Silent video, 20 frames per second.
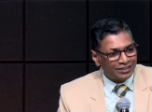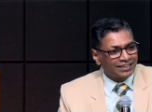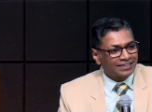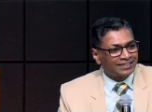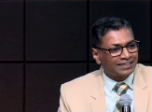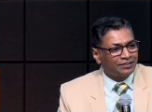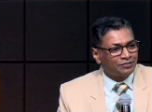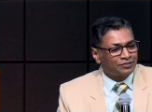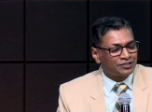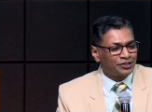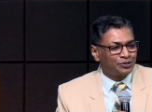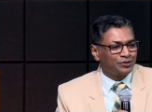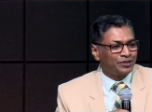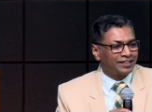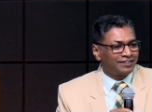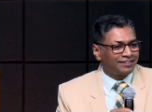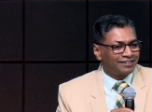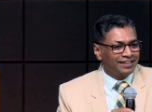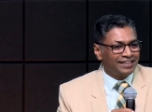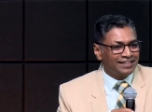just gives you
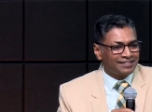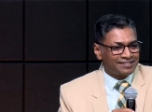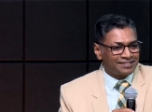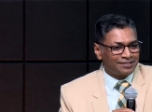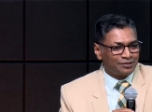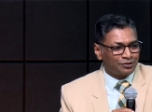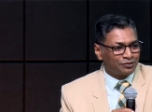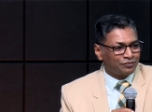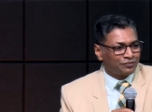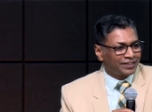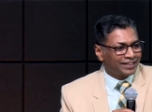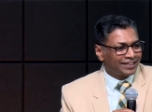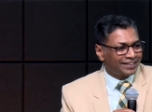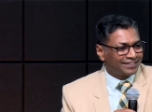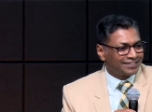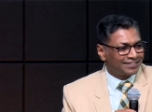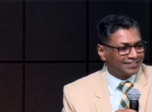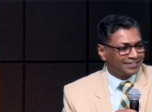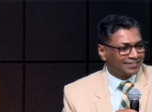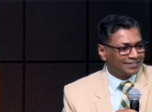that release out of that.
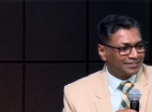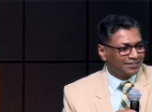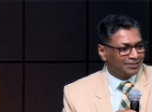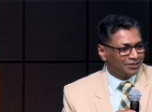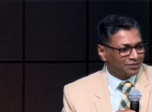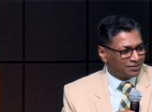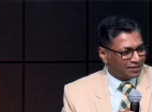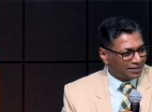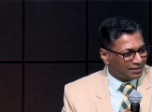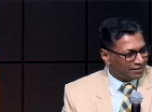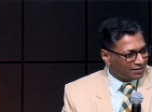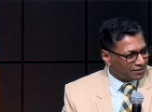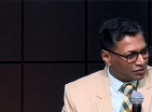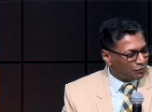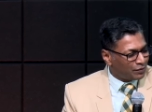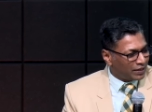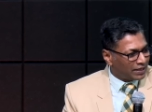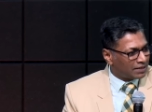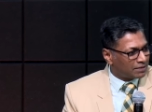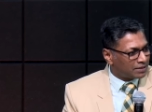You see, it's a
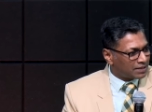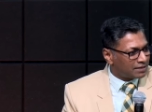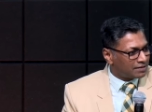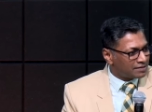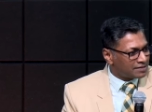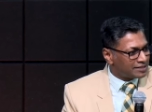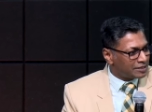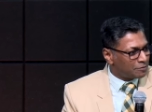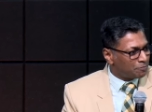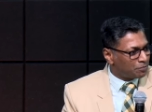very Christian